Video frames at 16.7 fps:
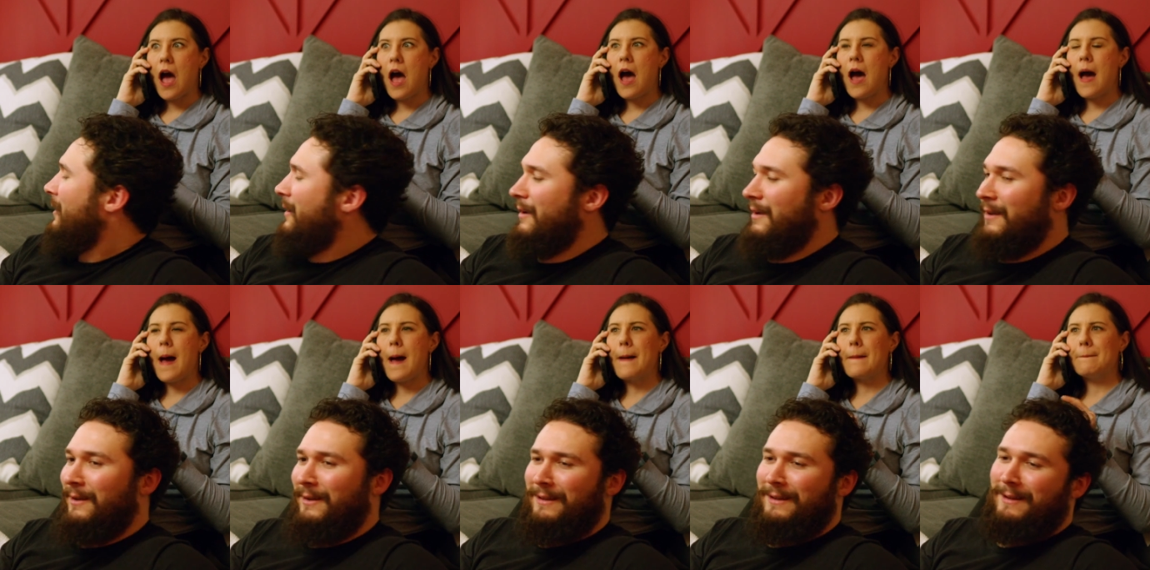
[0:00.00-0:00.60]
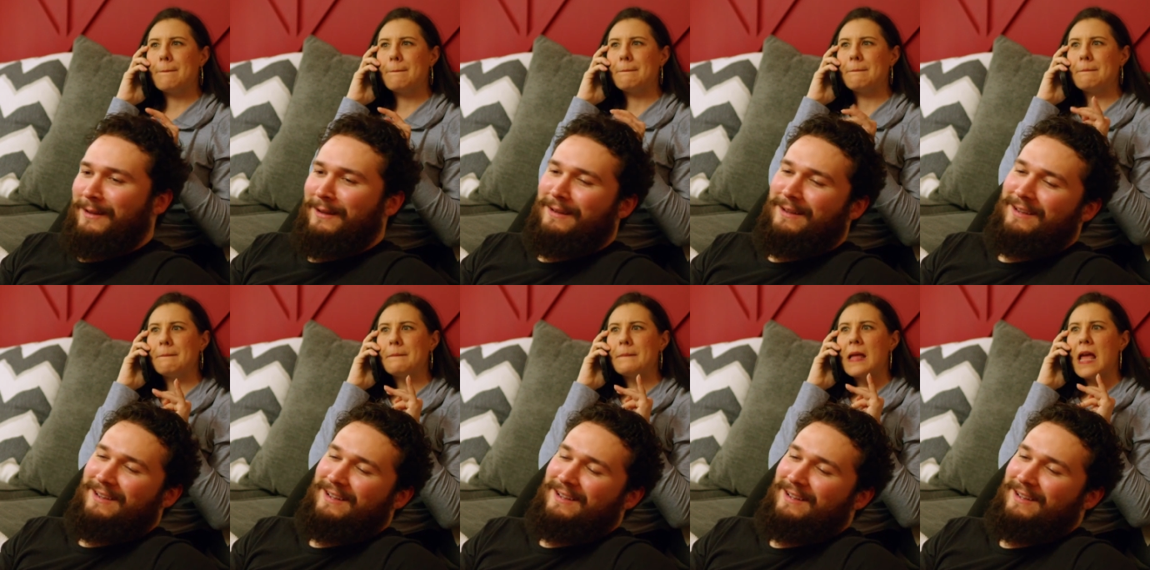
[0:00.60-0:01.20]

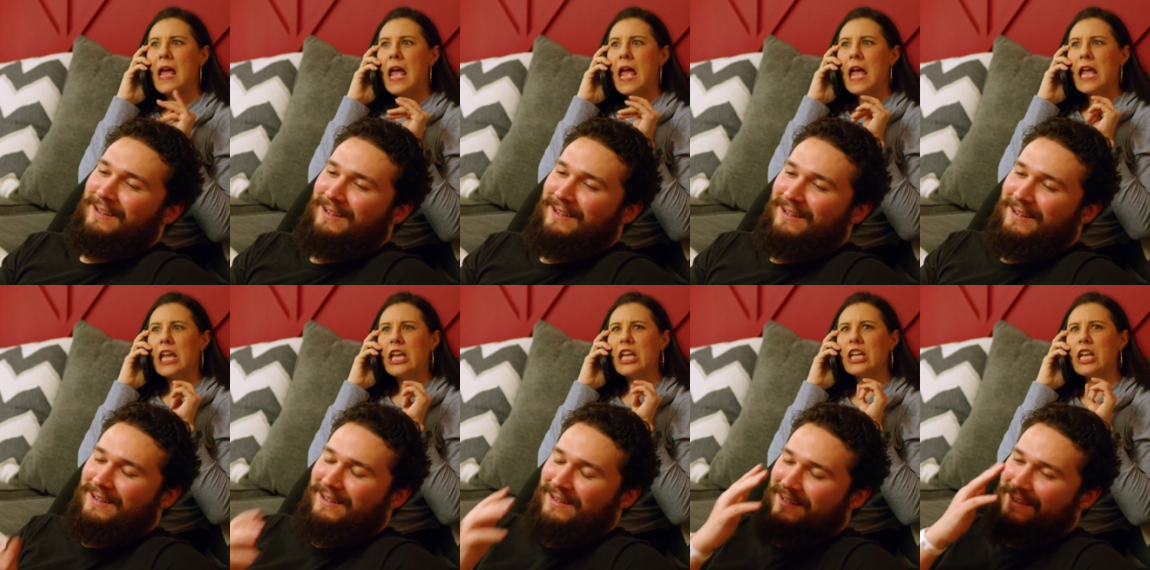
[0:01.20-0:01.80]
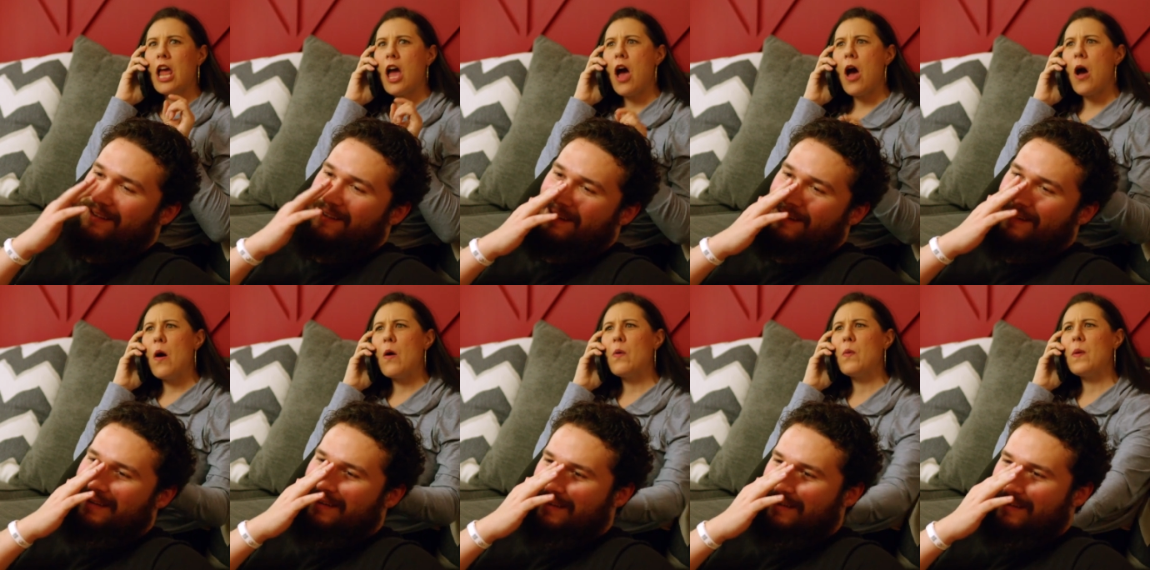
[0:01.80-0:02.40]
Speaker 1: Um, you
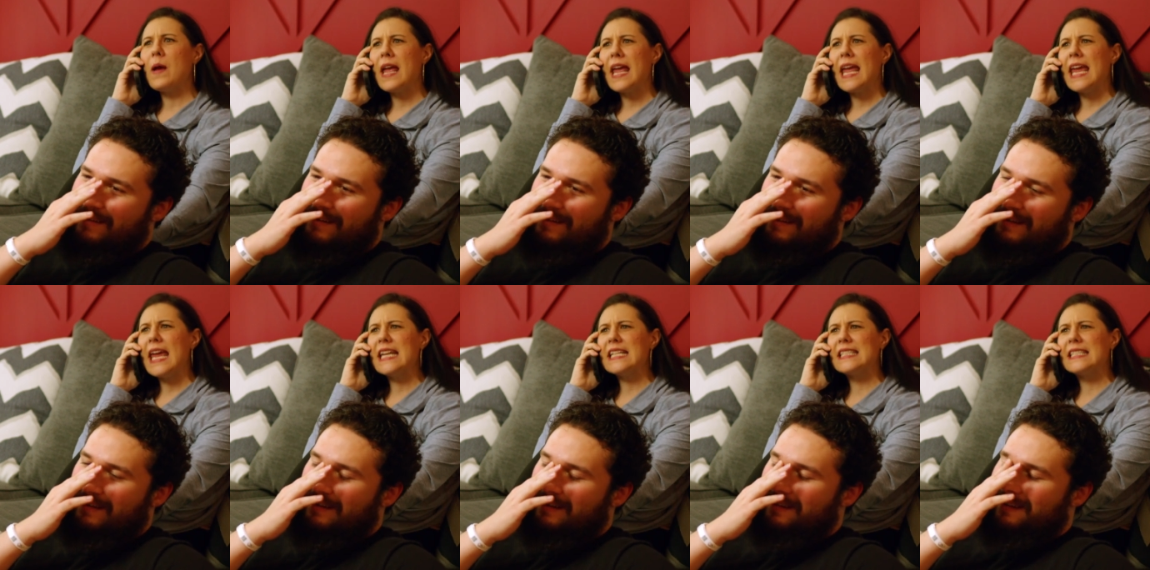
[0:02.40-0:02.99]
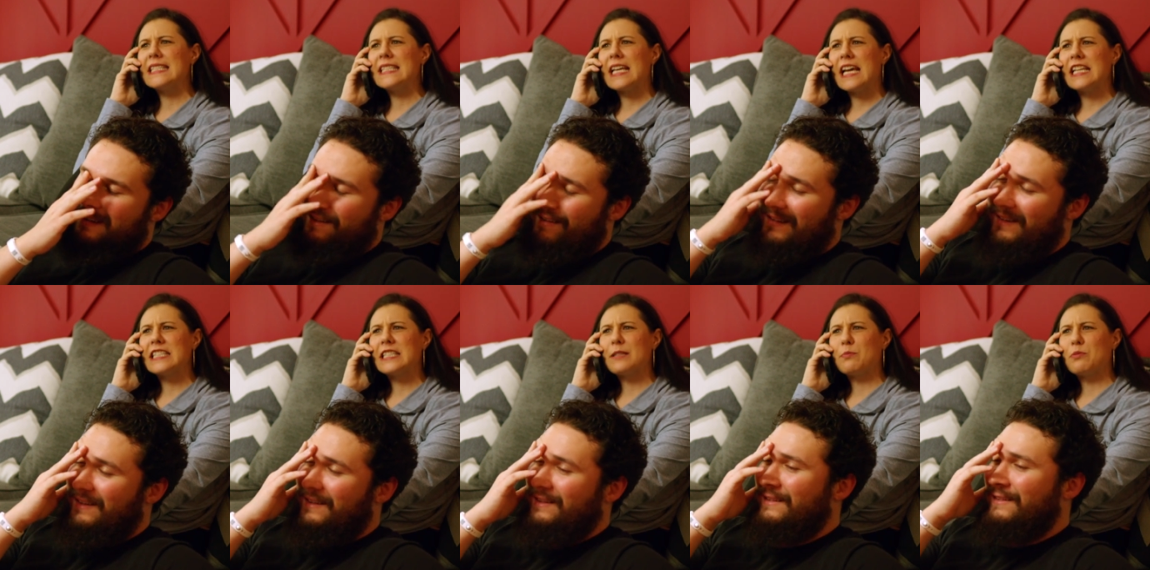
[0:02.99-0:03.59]
know, it's
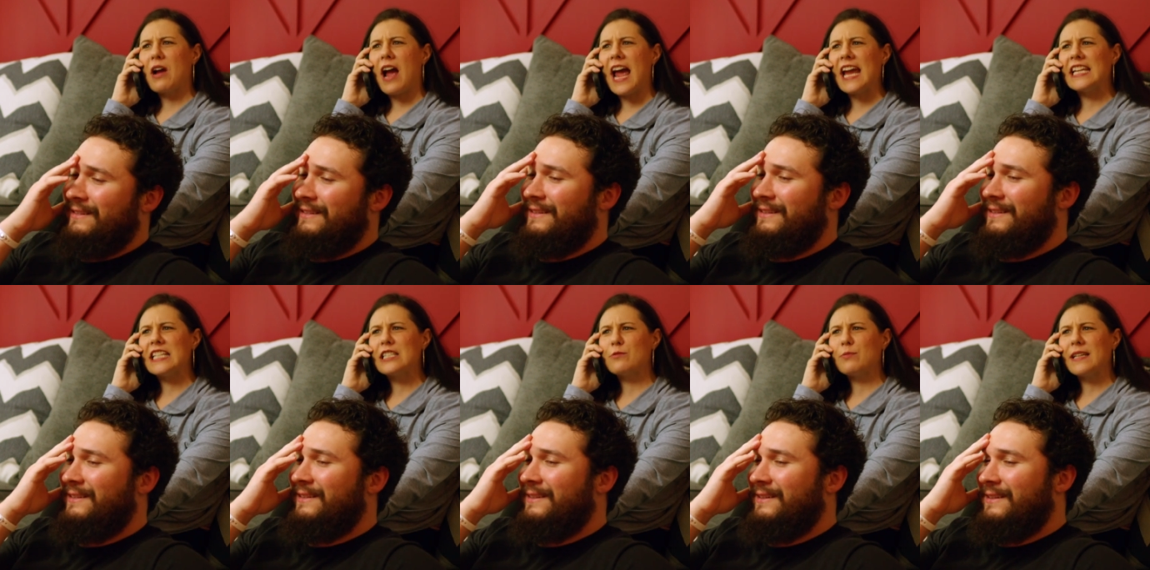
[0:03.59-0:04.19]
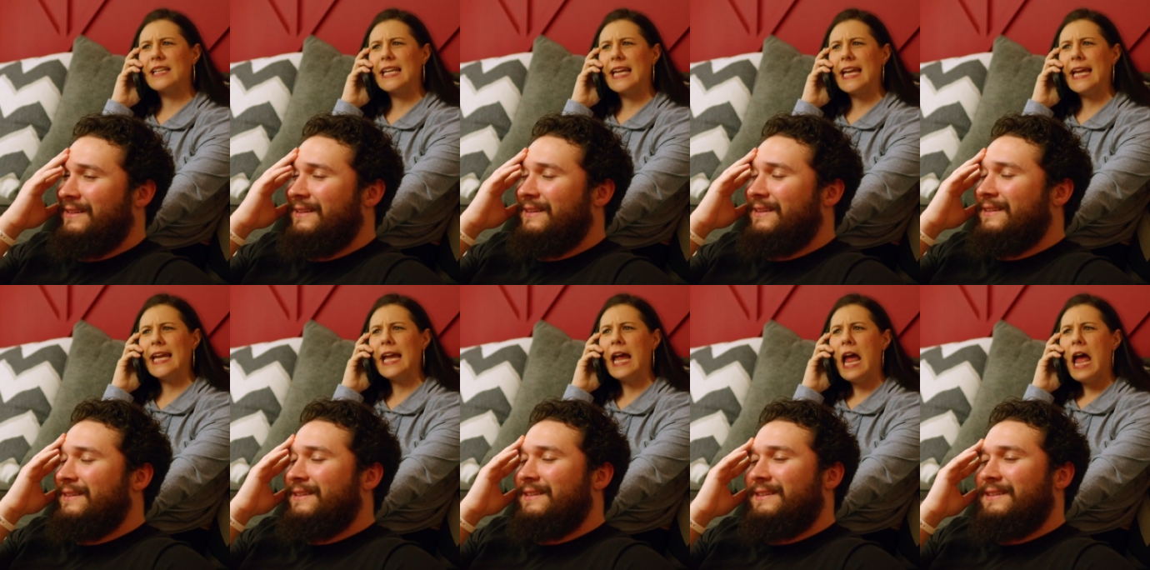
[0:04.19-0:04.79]
a surprise,
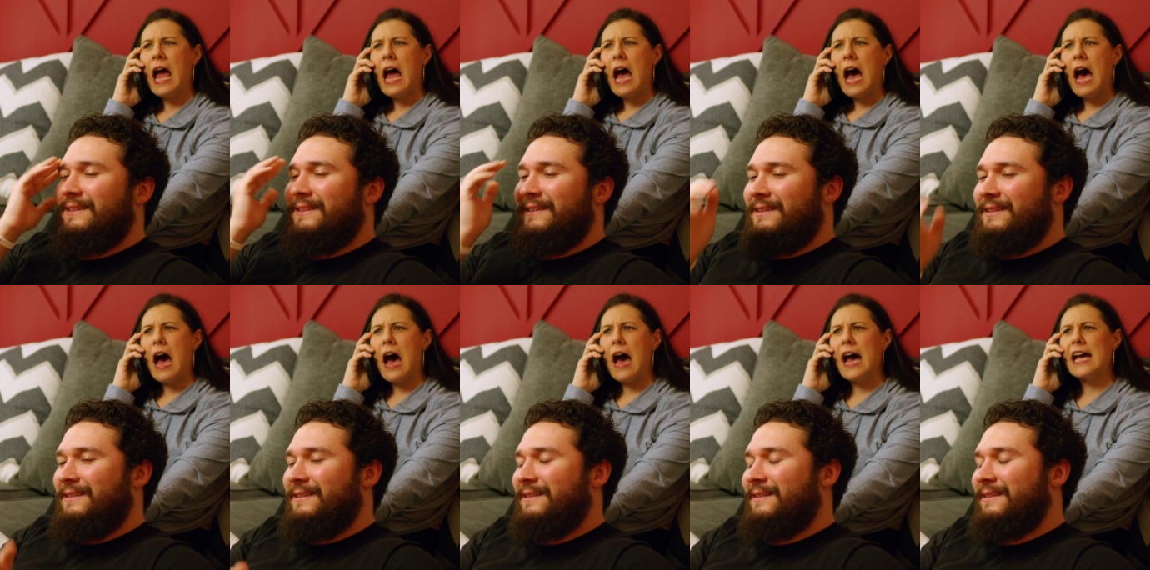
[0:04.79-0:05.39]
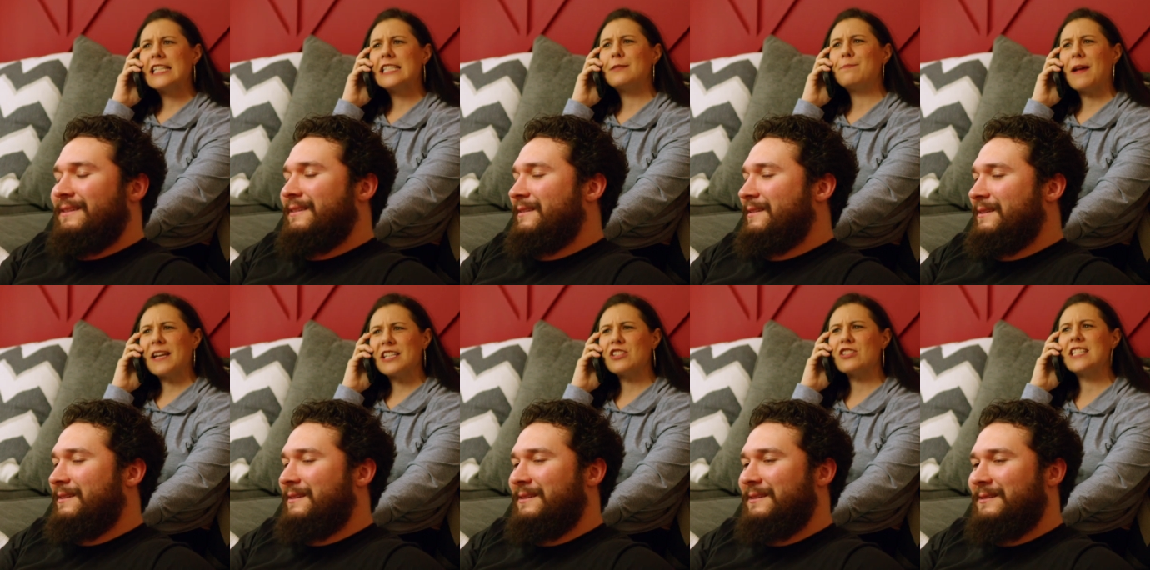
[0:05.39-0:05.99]
really. A
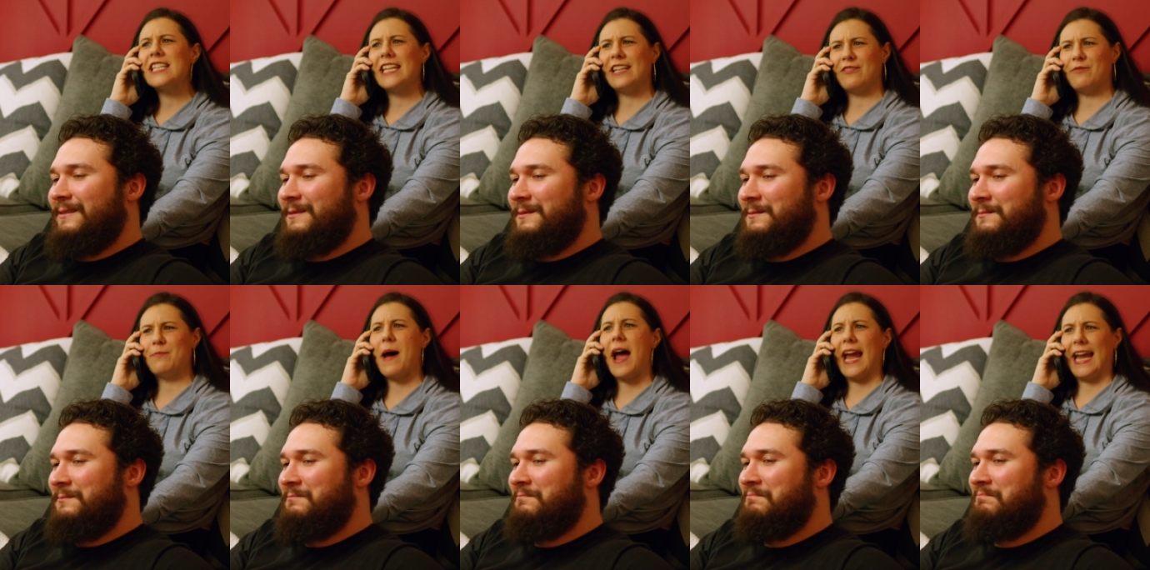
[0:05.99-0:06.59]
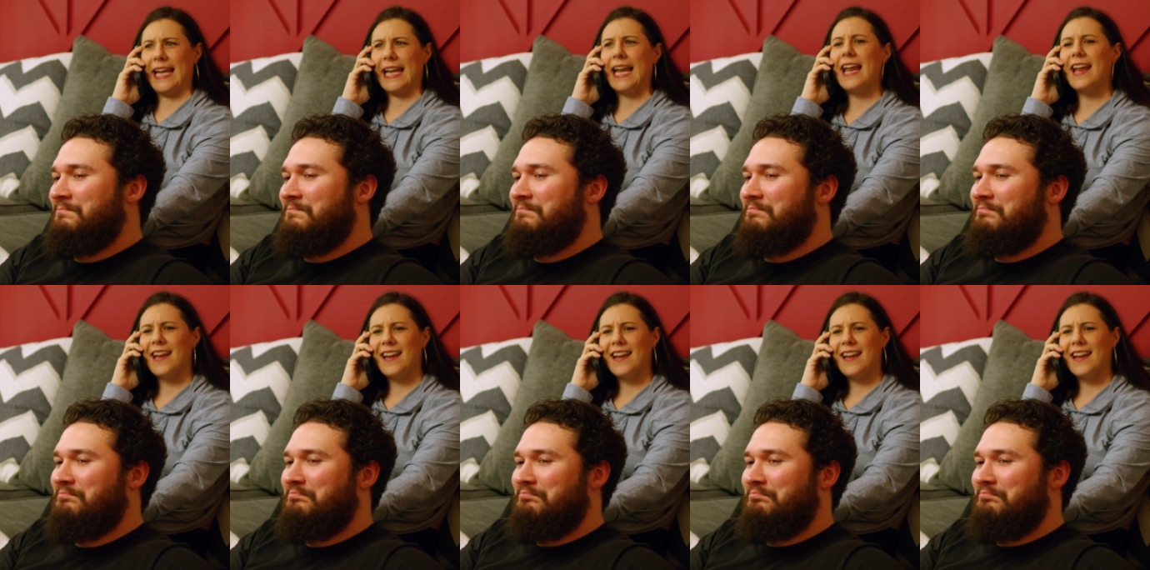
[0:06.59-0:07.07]
specialty of mine.